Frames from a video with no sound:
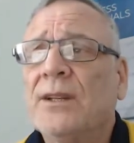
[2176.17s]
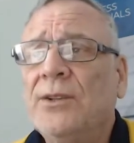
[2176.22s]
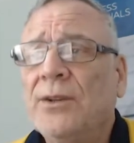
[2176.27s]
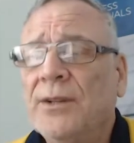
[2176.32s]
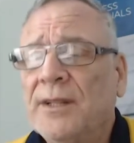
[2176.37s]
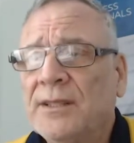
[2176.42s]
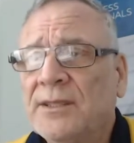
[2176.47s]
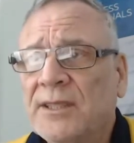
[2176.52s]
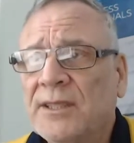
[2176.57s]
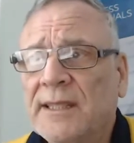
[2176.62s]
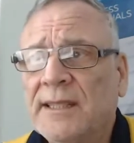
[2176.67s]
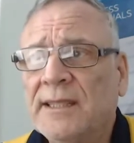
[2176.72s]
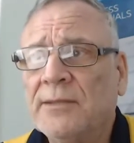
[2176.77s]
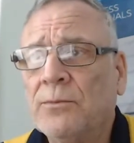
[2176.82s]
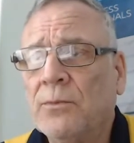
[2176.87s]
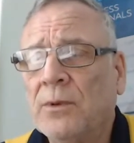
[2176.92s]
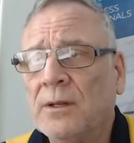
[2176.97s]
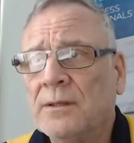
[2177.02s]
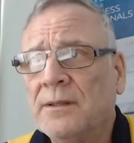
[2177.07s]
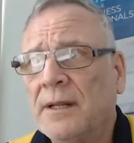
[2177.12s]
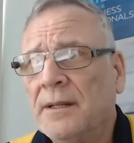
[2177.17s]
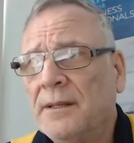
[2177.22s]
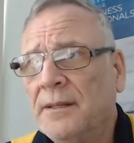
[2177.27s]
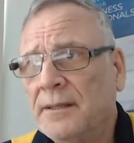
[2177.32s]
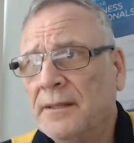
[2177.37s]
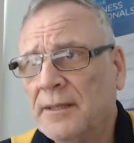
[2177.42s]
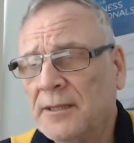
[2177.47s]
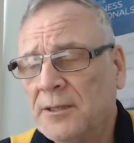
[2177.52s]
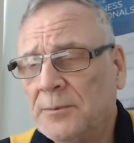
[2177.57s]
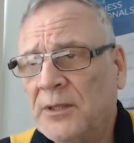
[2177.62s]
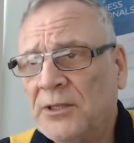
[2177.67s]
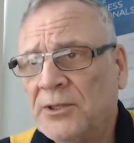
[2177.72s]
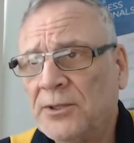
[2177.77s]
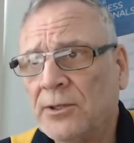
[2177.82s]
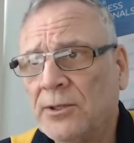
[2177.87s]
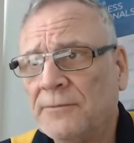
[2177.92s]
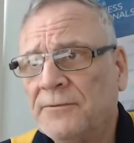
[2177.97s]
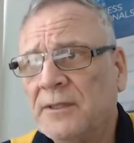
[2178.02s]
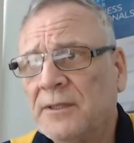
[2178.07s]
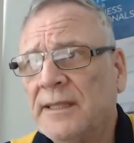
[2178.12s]
you can see that the
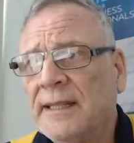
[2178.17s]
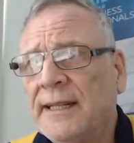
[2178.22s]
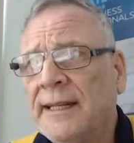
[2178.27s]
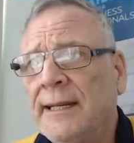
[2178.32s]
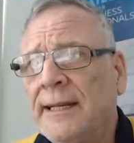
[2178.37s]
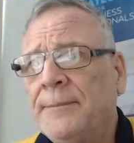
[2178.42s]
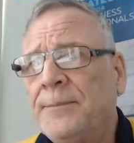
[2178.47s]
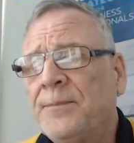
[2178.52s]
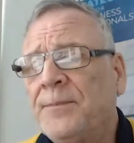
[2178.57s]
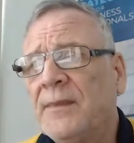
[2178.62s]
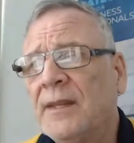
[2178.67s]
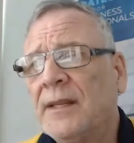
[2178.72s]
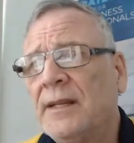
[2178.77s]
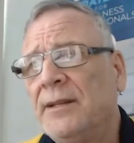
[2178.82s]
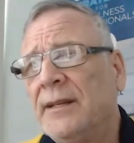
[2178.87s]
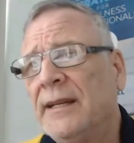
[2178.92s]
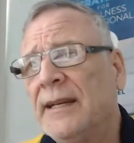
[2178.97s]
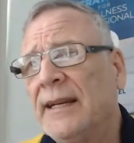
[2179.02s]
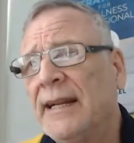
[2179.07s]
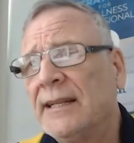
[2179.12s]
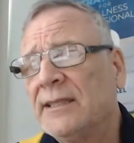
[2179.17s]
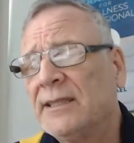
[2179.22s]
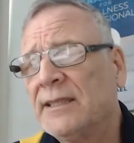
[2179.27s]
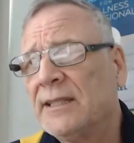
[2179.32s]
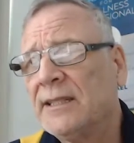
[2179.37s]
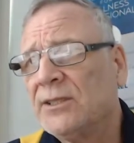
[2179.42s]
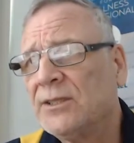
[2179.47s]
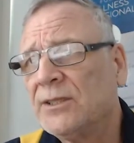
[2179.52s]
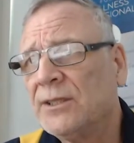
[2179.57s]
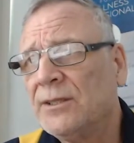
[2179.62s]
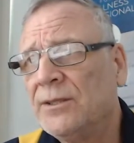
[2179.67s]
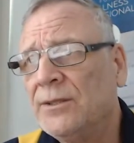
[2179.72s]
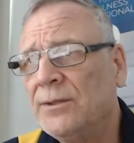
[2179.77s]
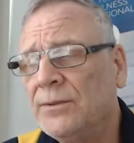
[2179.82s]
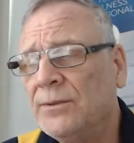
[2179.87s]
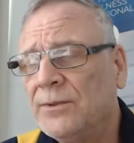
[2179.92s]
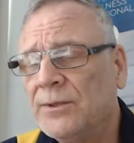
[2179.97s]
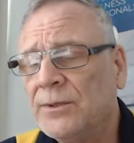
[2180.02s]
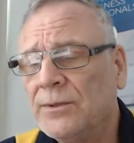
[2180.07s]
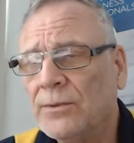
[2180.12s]
special offer there. You get access
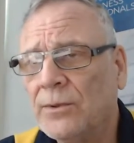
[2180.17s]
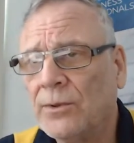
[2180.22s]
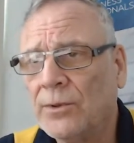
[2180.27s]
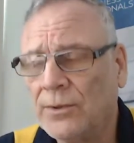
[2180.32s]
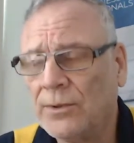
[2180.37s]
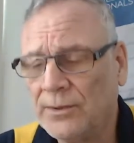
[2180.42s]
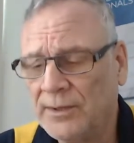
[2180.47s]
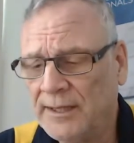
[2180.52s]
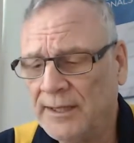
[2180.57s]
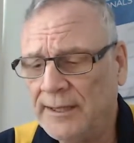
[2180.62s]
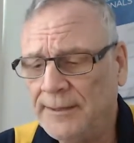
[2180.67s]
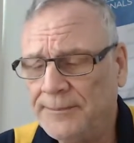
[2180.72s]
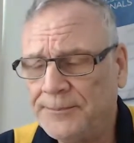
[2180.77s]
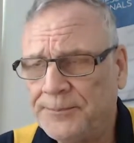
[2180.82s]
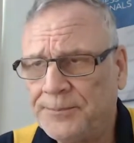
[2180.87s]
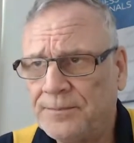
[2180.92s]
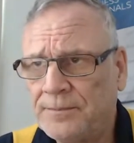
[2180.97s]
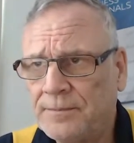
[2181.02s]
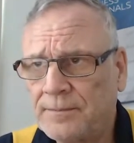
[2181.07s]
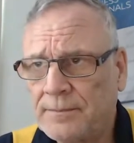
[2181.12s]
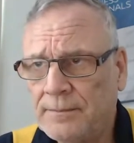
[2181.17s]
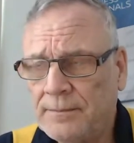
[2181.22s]
to all the